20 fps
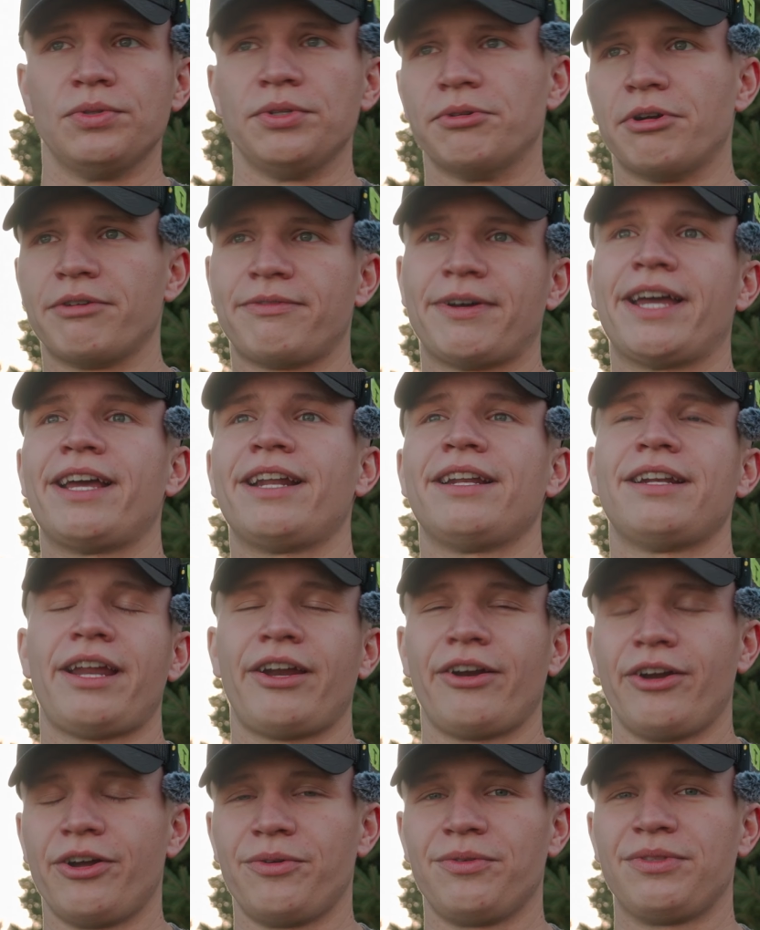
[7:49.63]
If I had an
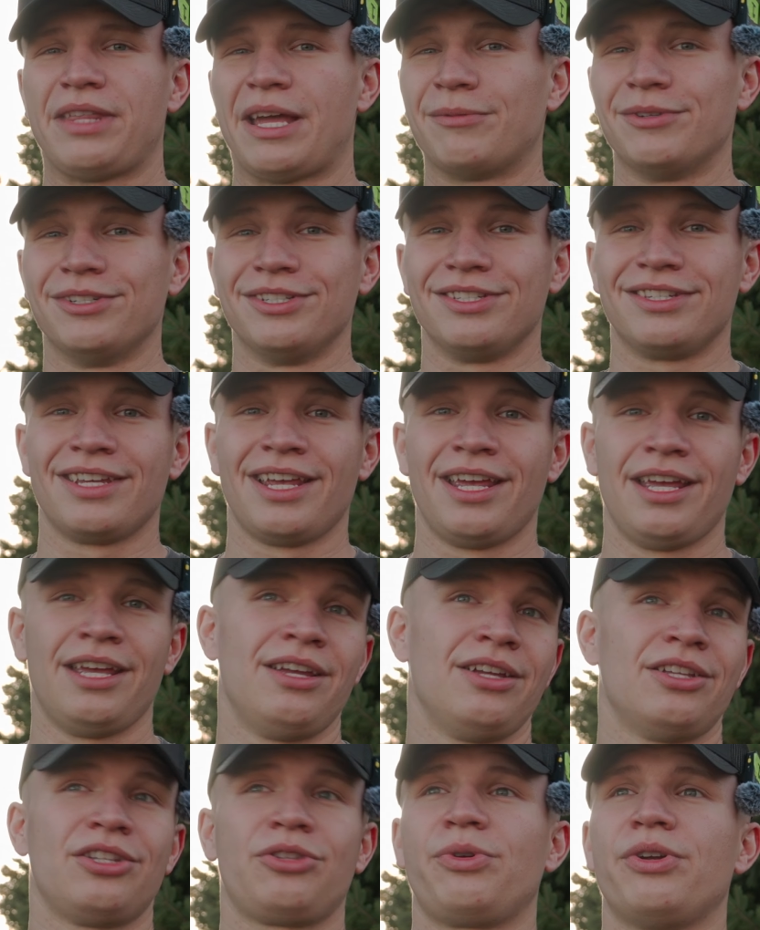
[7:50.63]
arrow that was
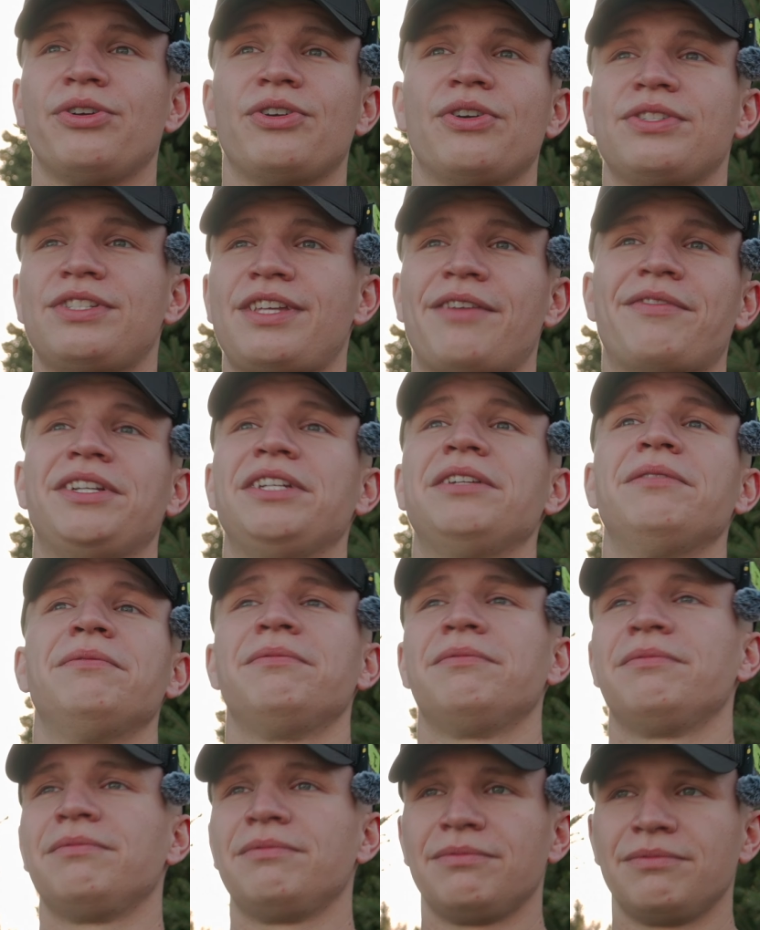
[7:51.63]
370
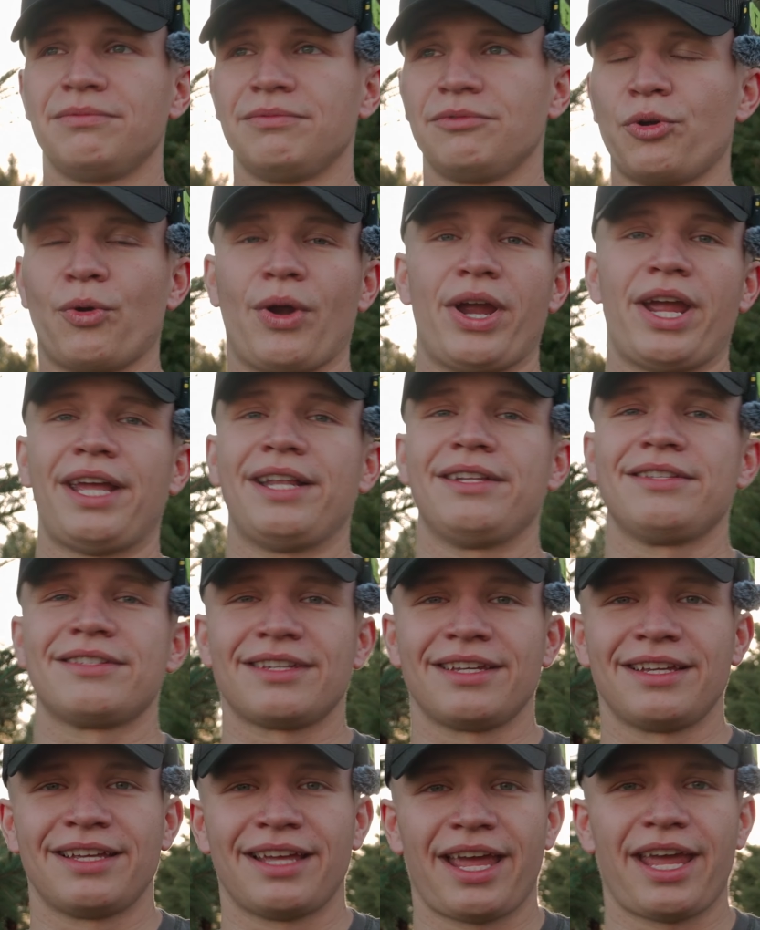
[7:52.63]

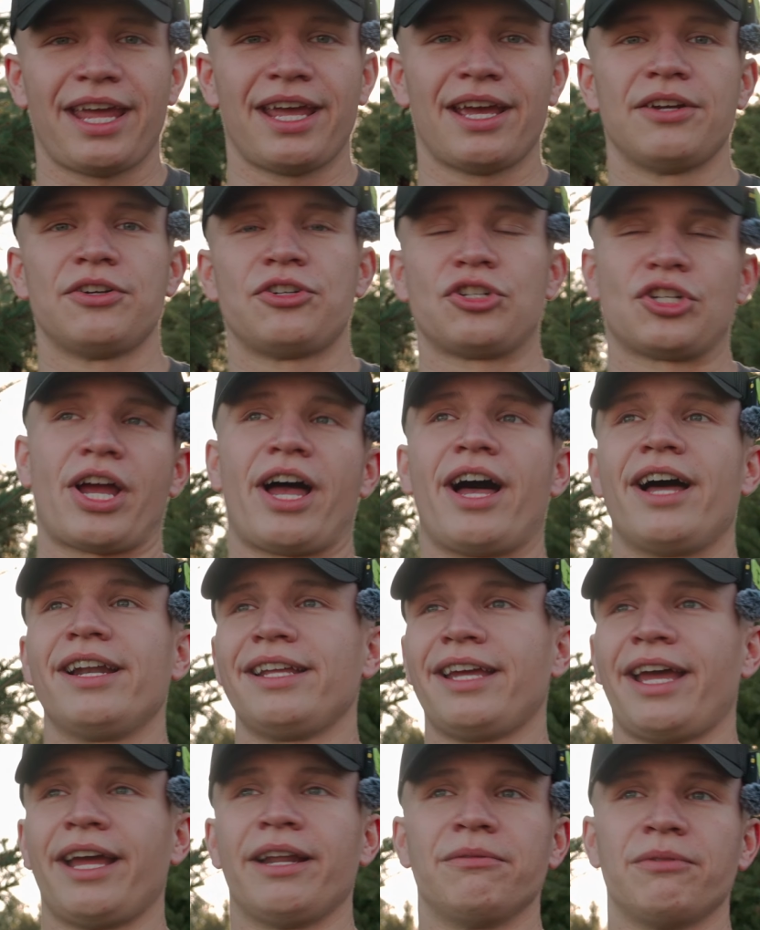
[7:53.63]
grains and shot
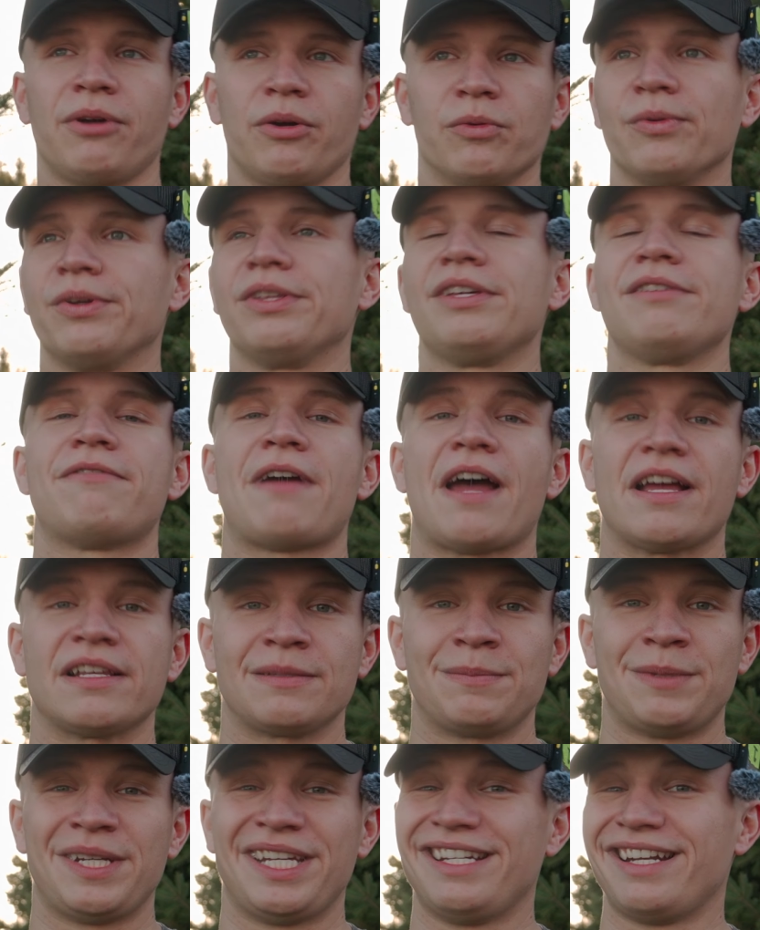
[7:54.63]
at a really fast
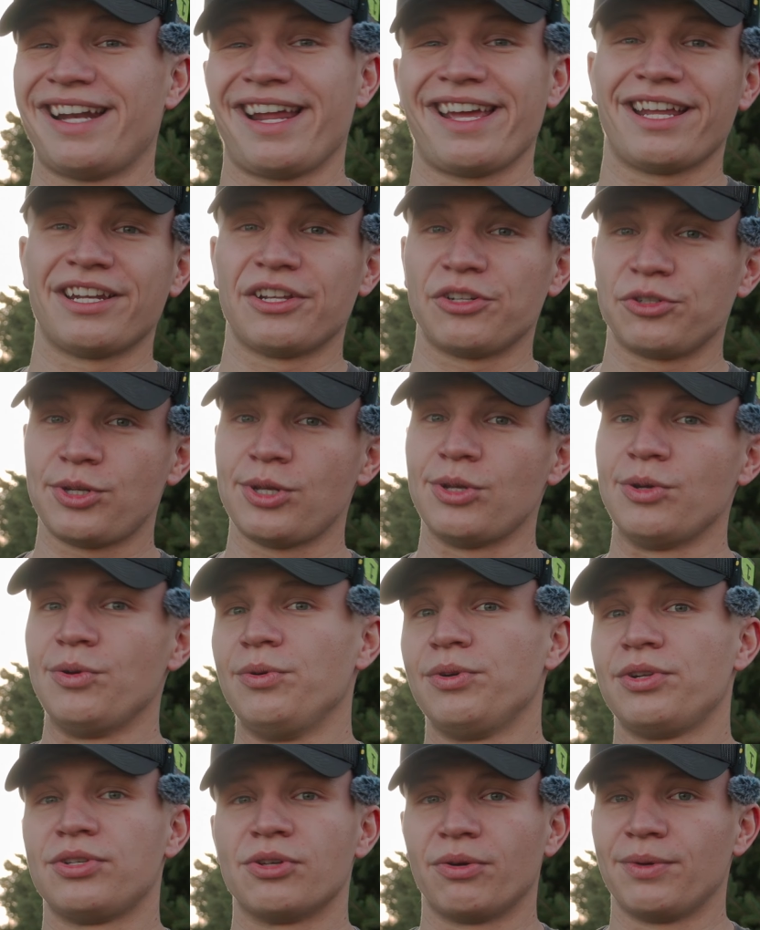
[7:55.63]
speed and I had it
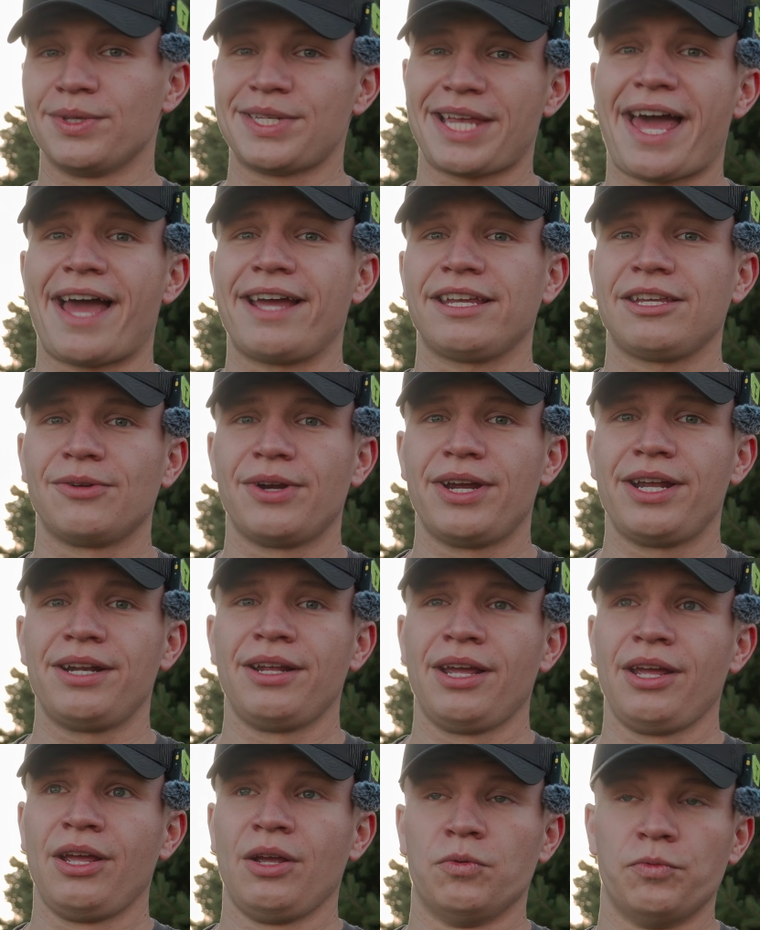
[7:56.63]
tuned so it was accurate
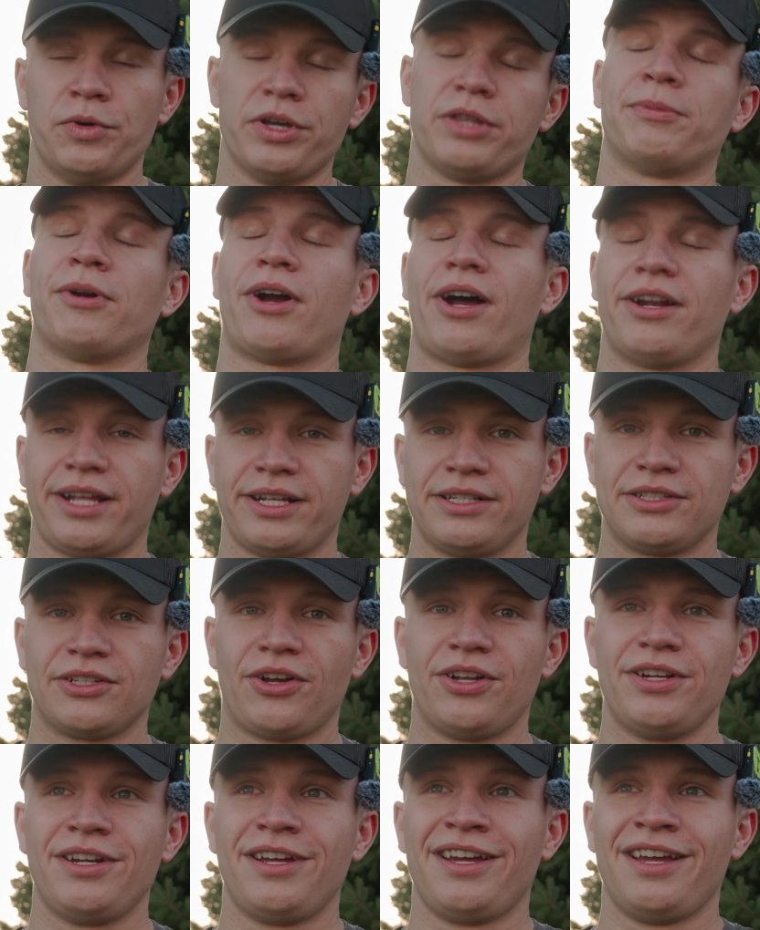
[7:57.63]
with broadheads
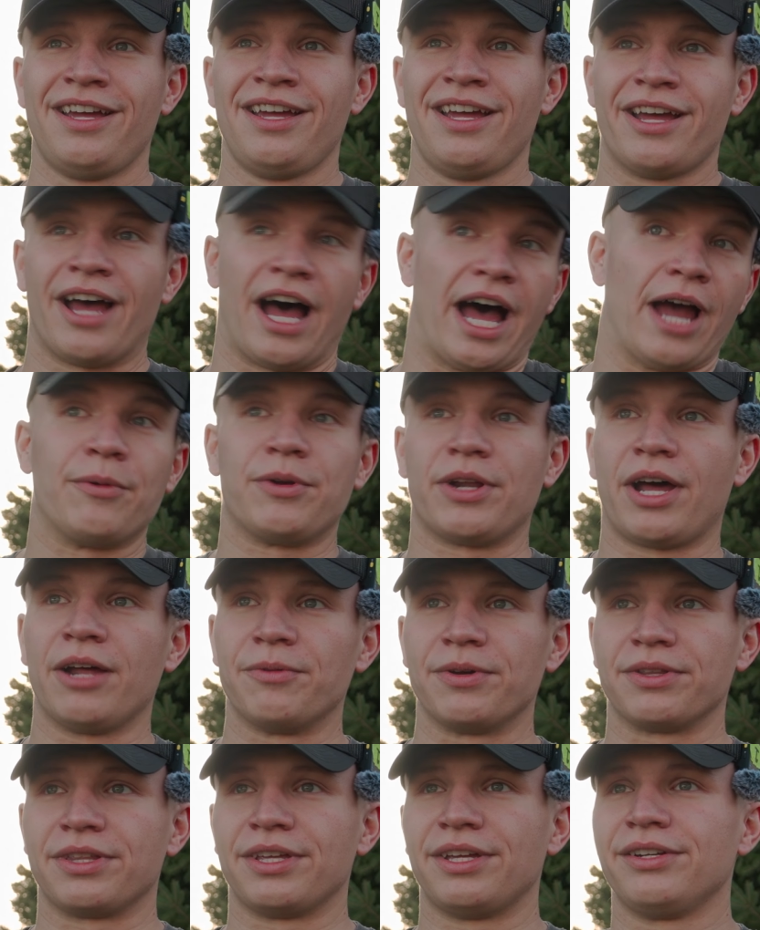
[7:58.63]
on, I would hunt
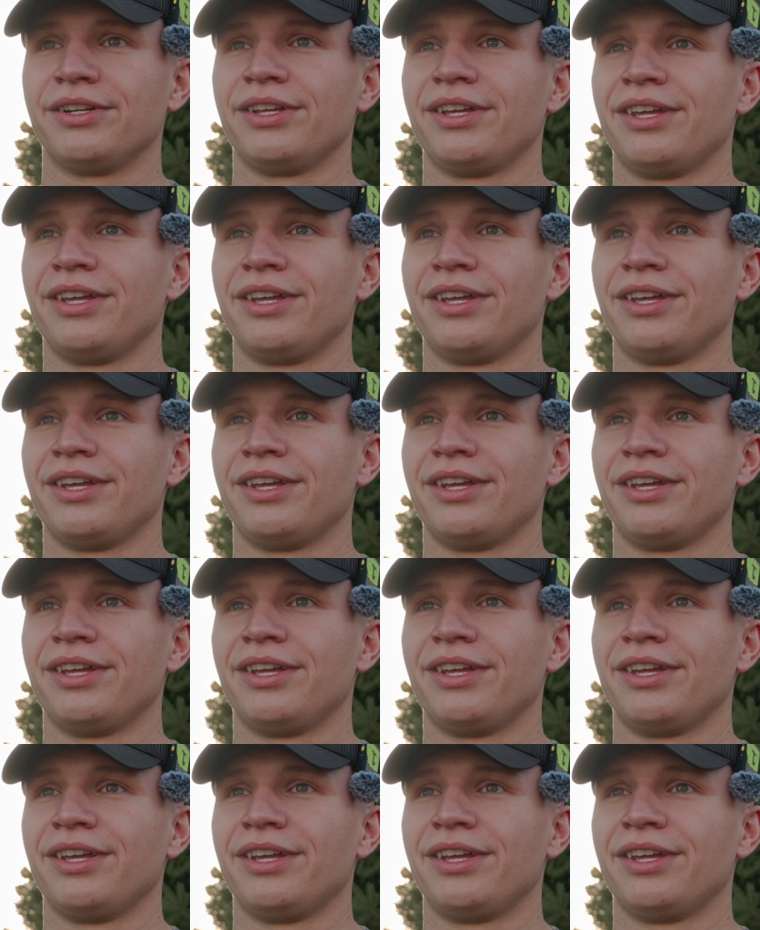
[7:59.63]
with it.